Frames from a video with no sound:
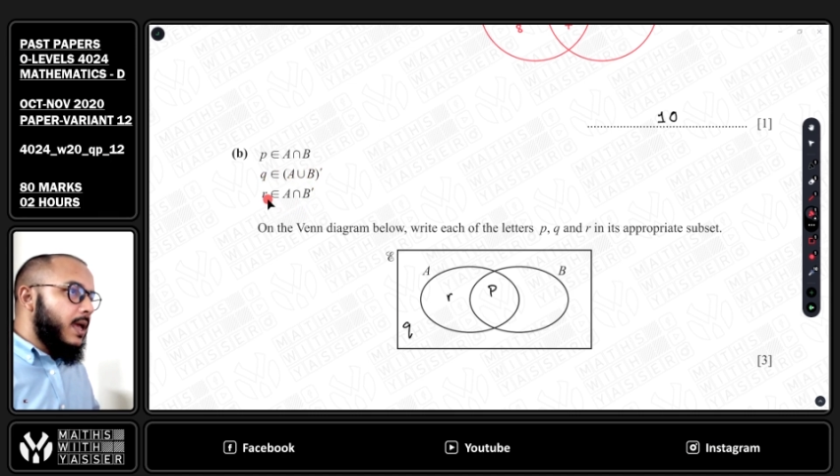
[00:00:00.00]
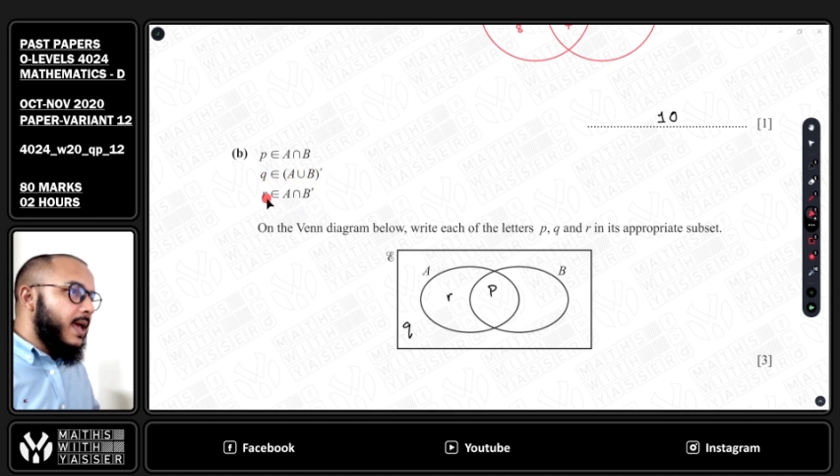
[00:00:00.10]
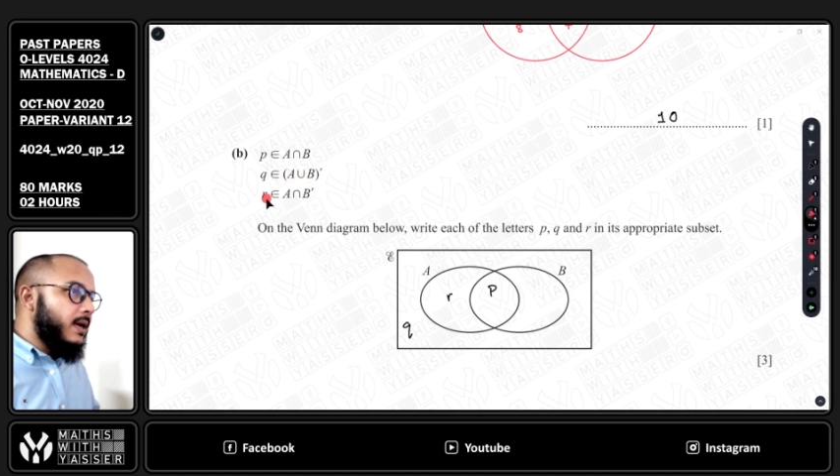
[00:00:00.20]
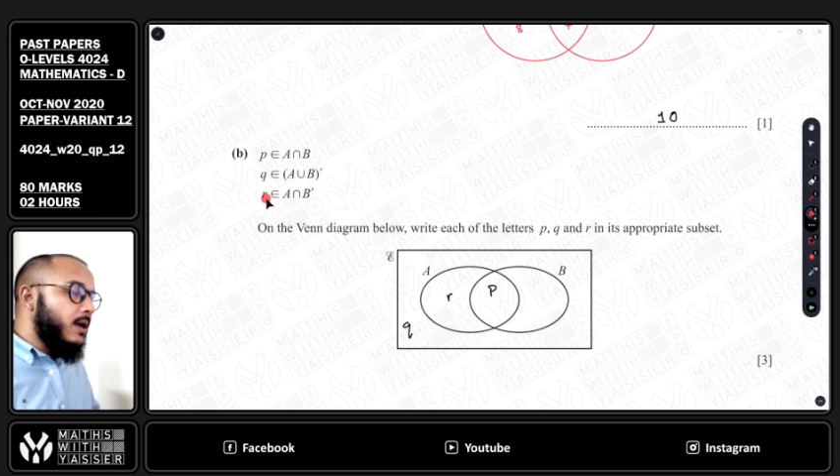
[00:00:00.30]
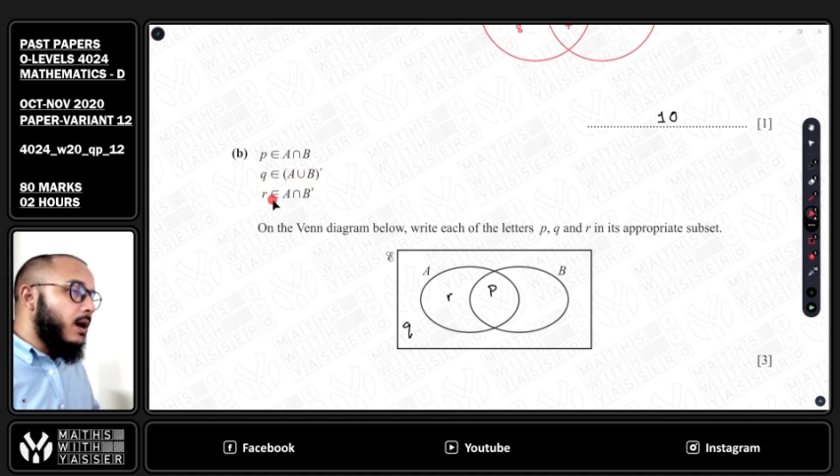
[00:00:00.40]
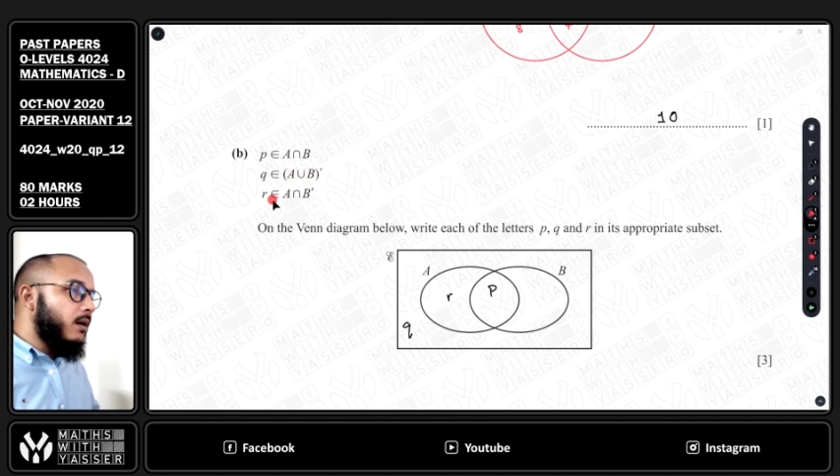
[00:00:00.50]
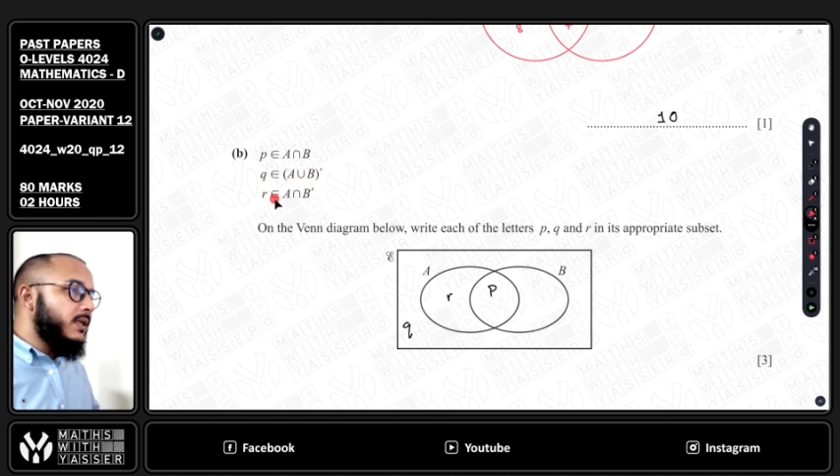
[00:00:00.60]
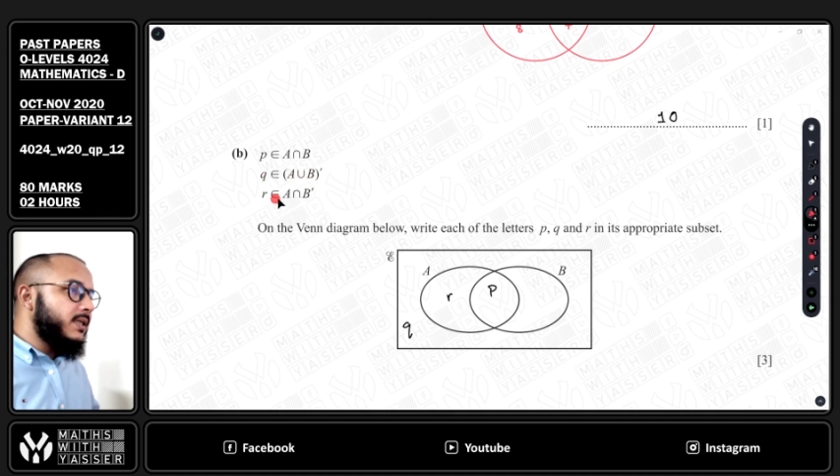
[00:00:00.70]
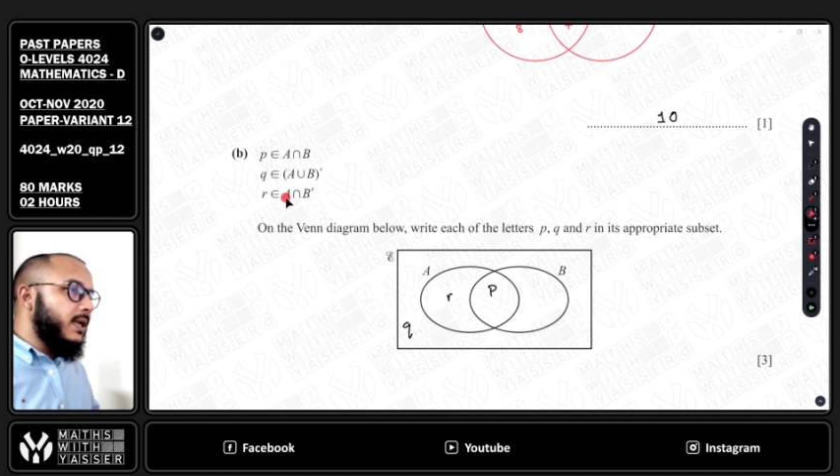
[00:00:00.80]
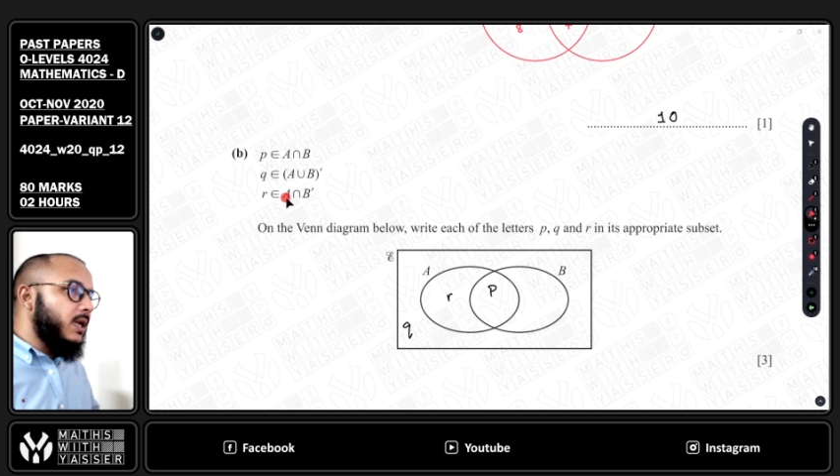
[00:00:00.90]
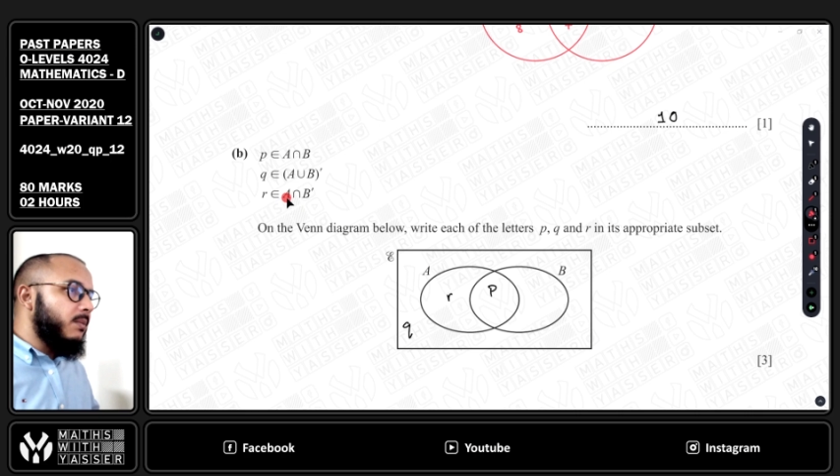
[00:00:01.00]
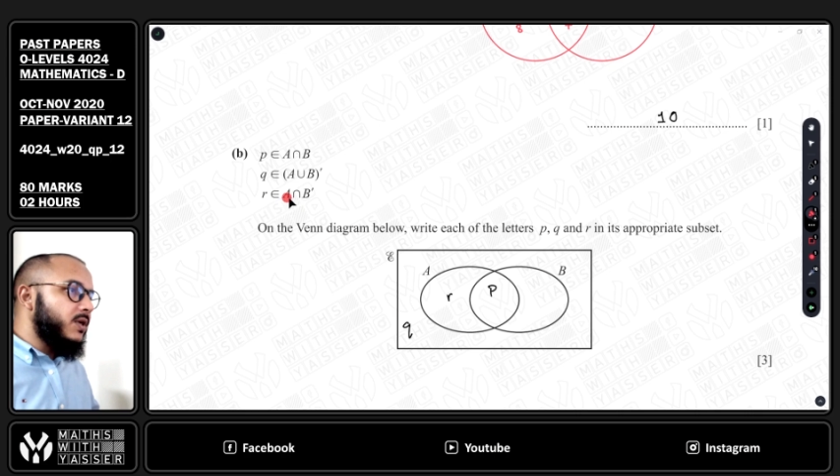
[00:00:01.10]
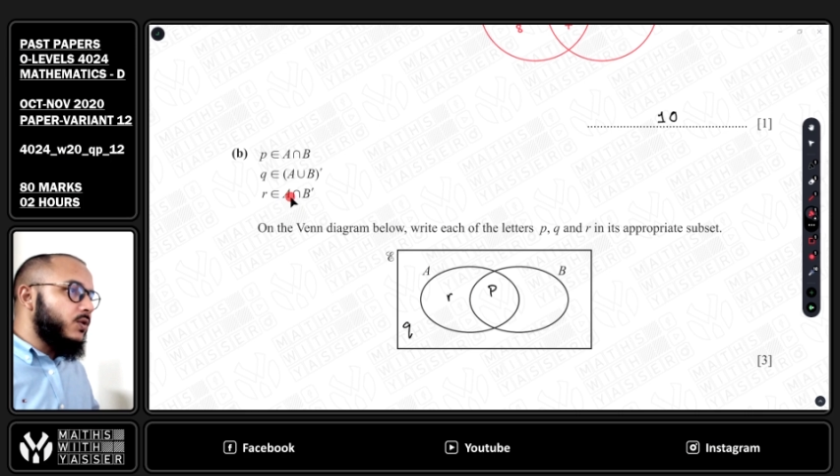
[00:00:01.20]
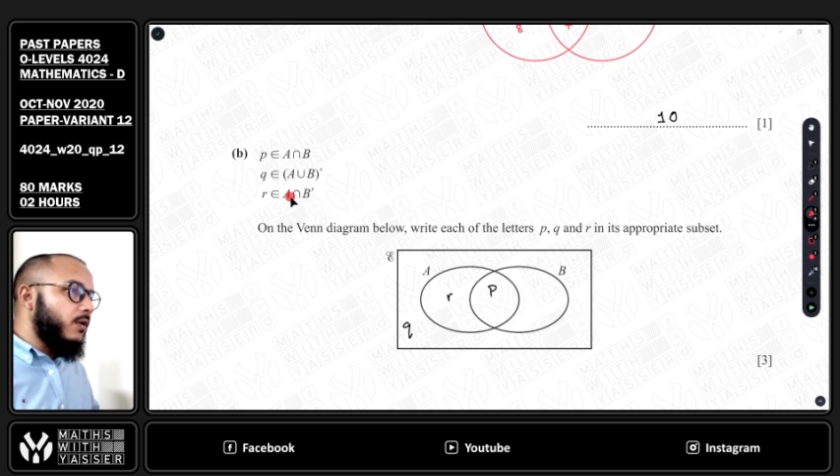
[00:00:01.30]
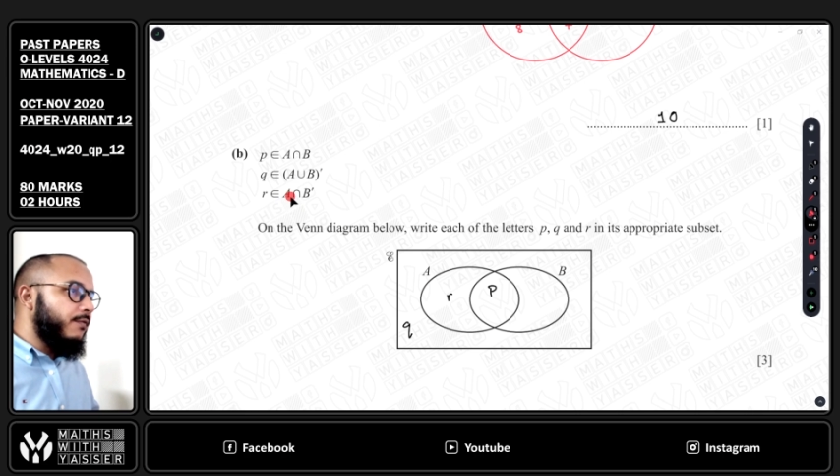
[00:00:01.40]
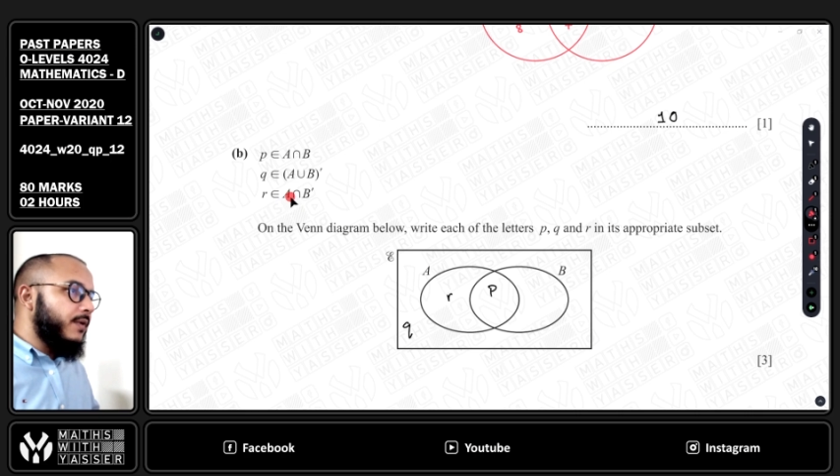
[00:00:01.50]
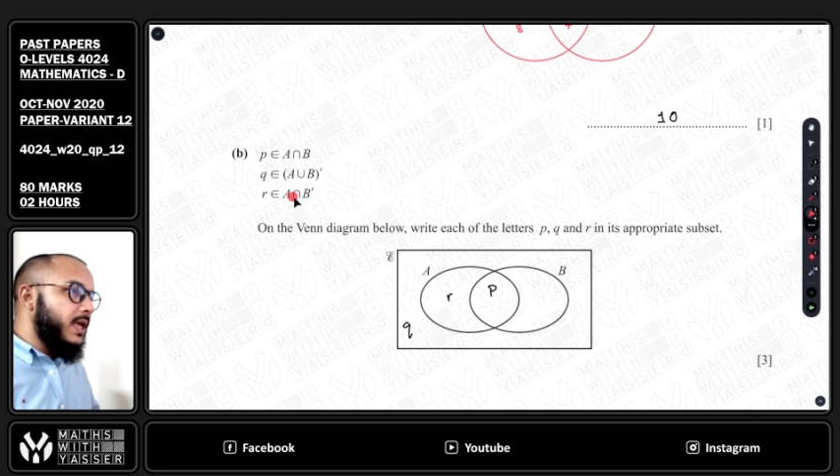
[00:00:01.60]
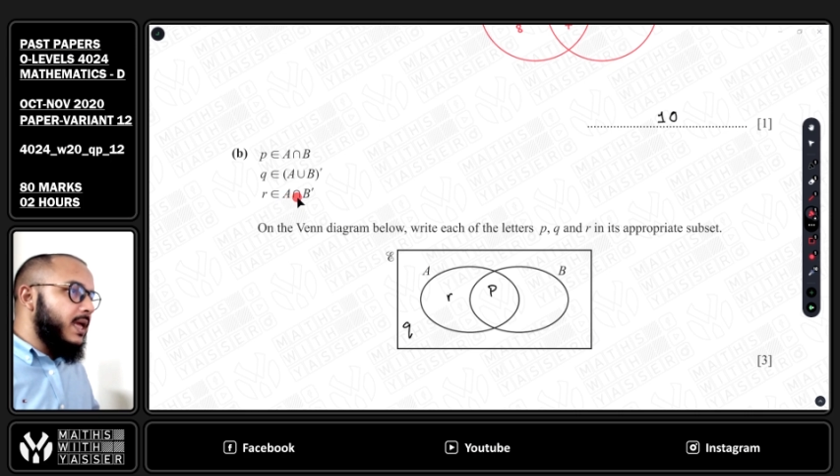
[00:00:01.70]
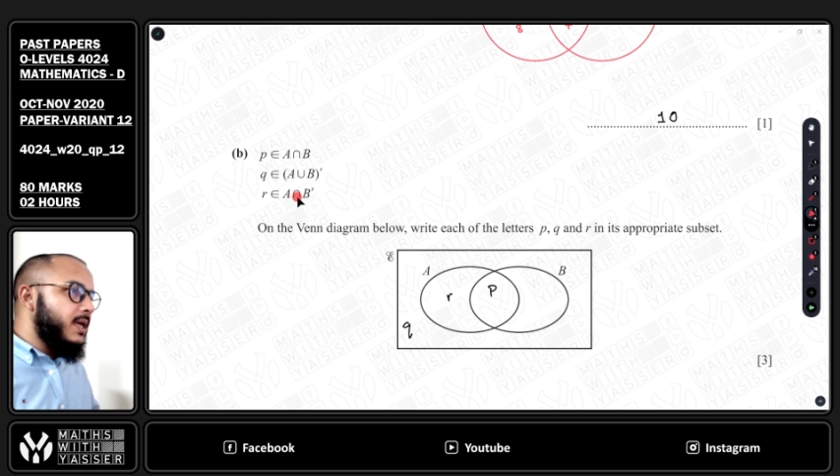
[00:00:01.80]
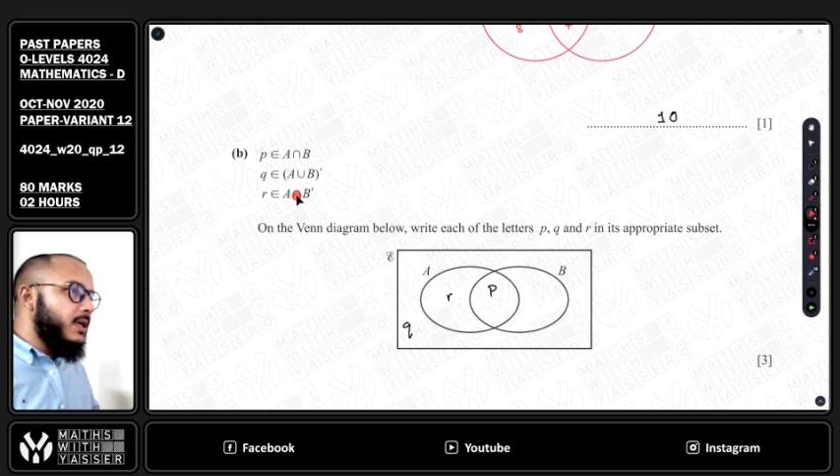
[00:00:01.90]
and R is an element of
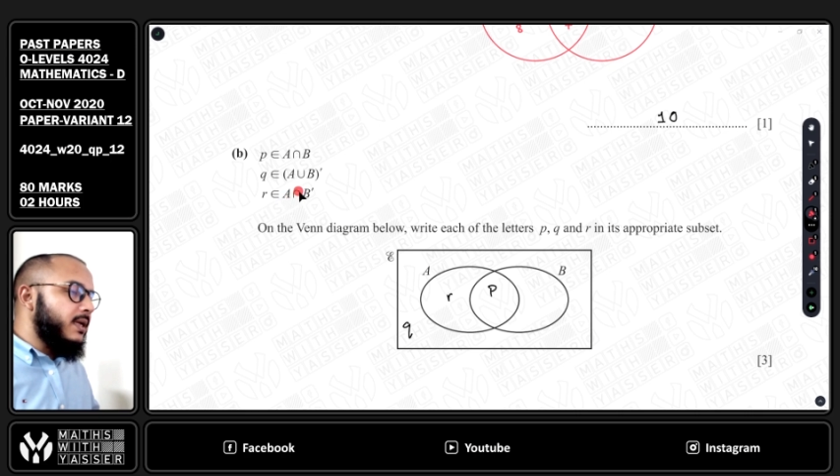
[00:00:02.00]
A